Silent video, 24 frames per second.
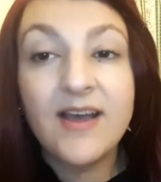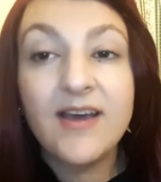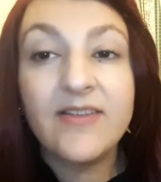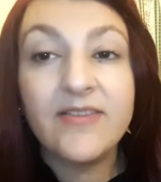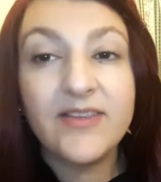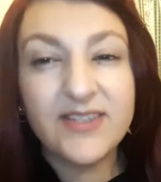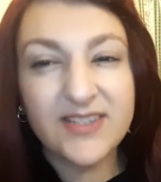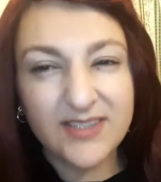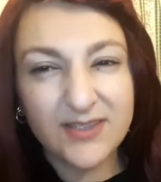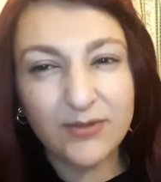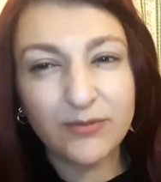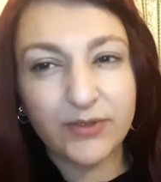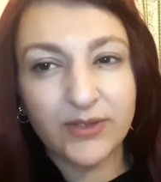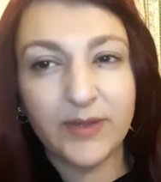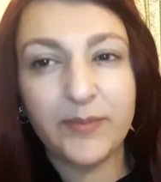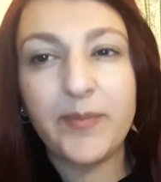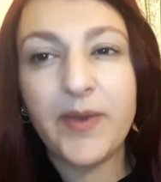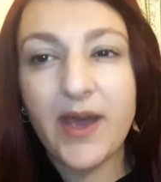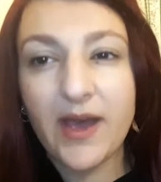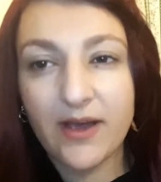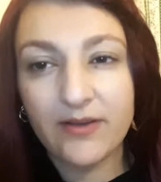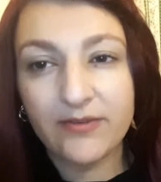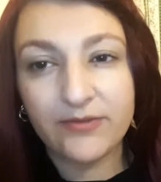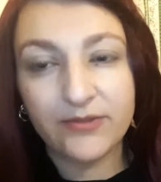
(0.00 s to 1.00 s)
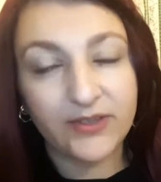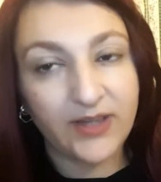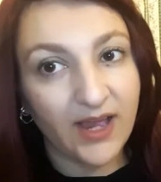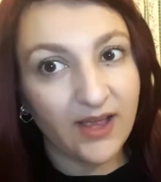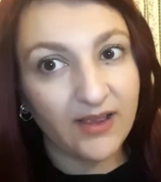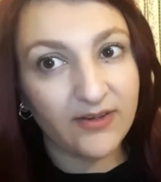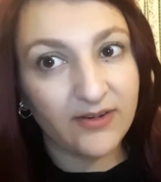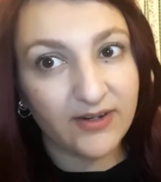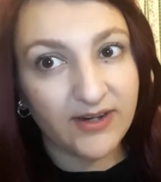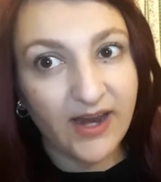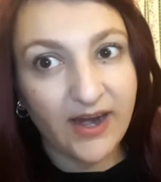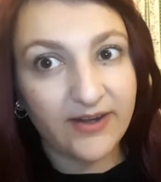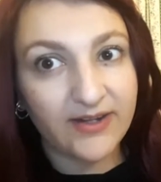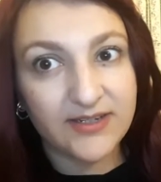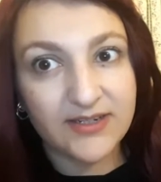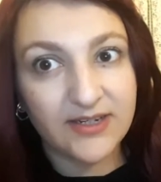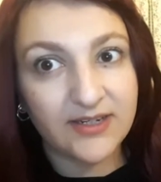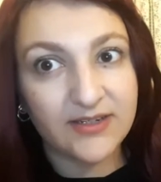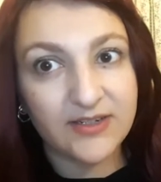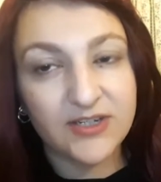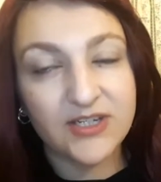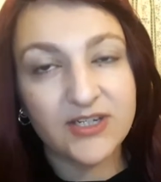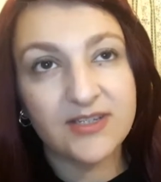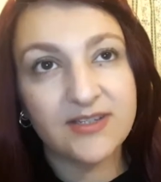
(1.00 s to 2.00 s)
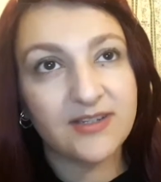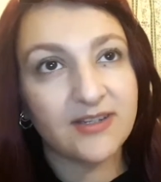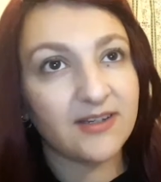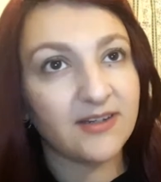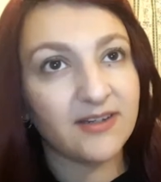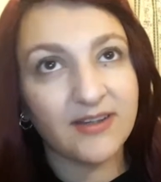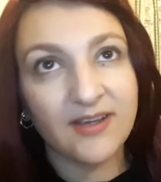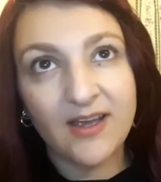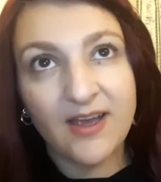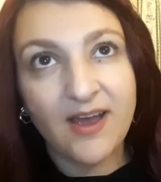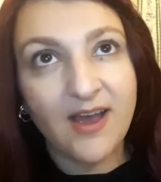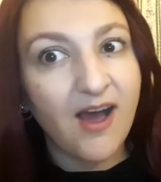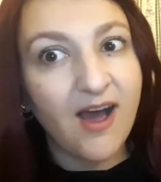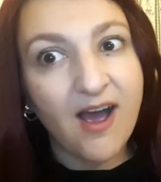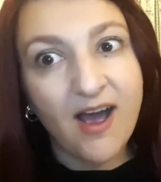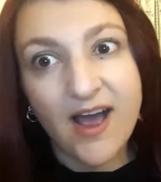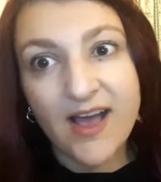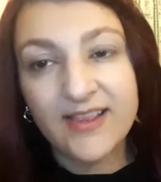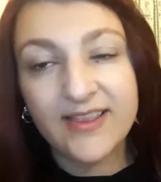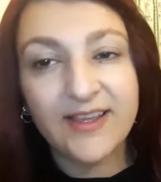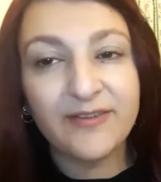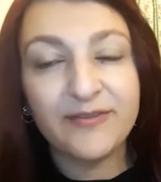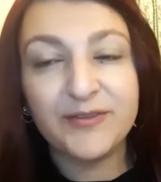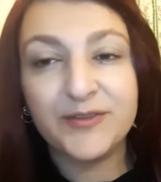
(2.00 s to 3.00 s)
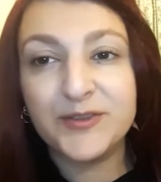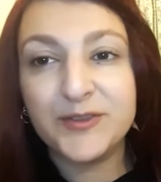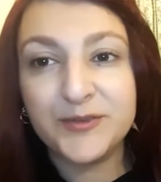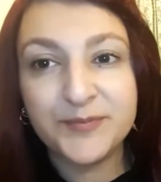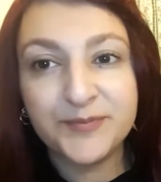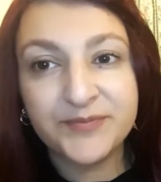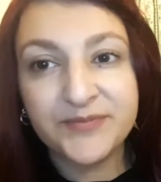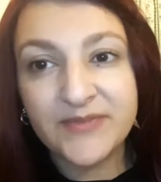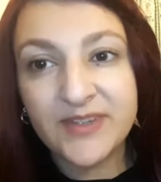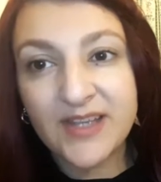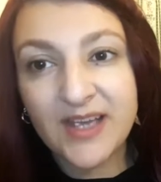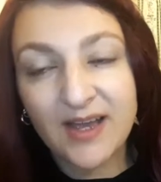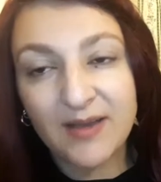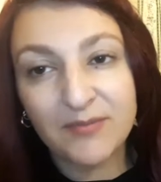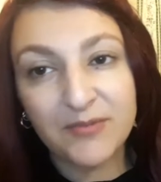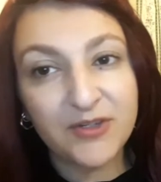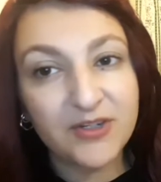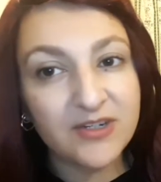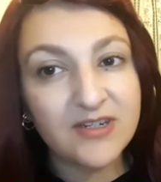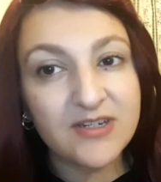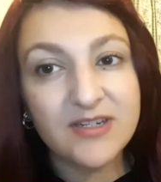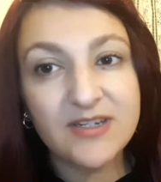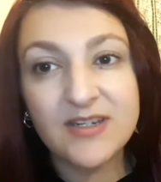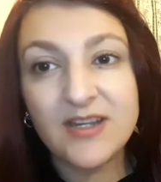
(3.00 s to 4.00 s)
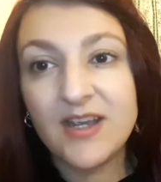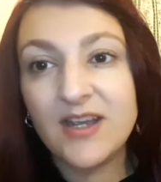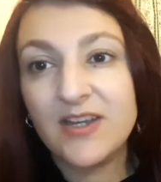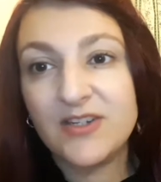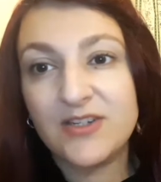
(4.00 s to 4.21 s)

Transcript: This is a really powerful character. She's a high level uh, mutant.